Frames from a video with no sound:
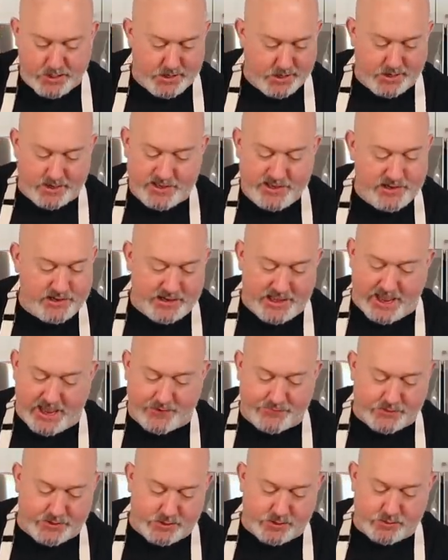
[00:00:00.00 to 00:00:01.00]
You don't
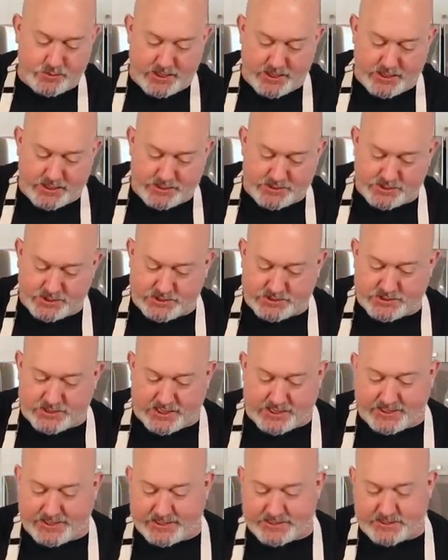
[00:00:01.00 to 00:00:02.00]
have to do that. It's just,
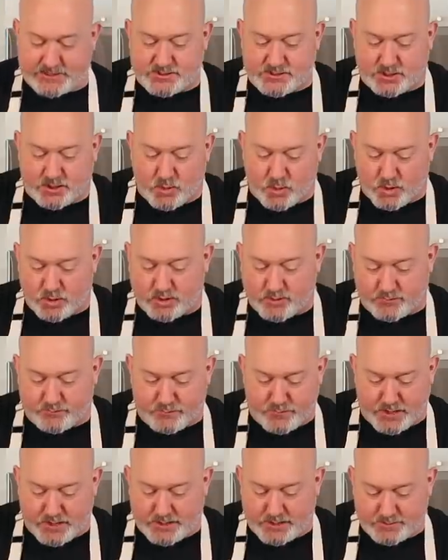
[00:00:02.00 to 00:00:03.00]
I guess it's a quirk of
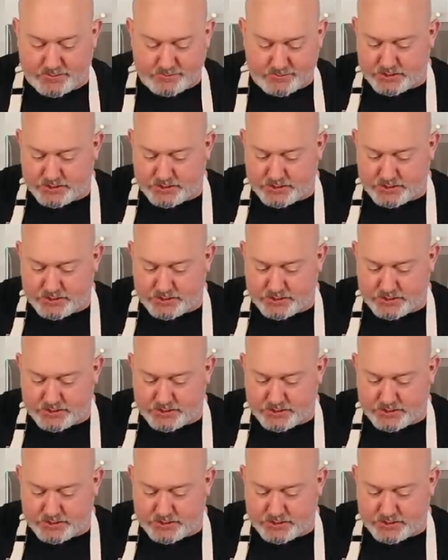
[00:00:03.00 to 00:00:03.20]
mine.